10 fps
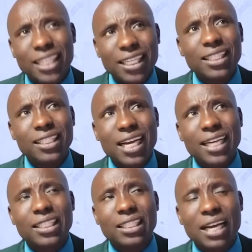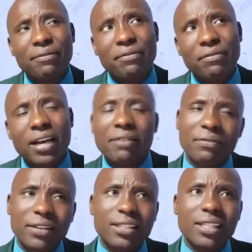did a
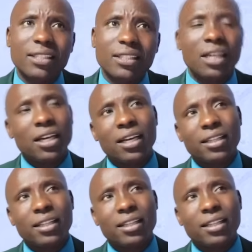visit.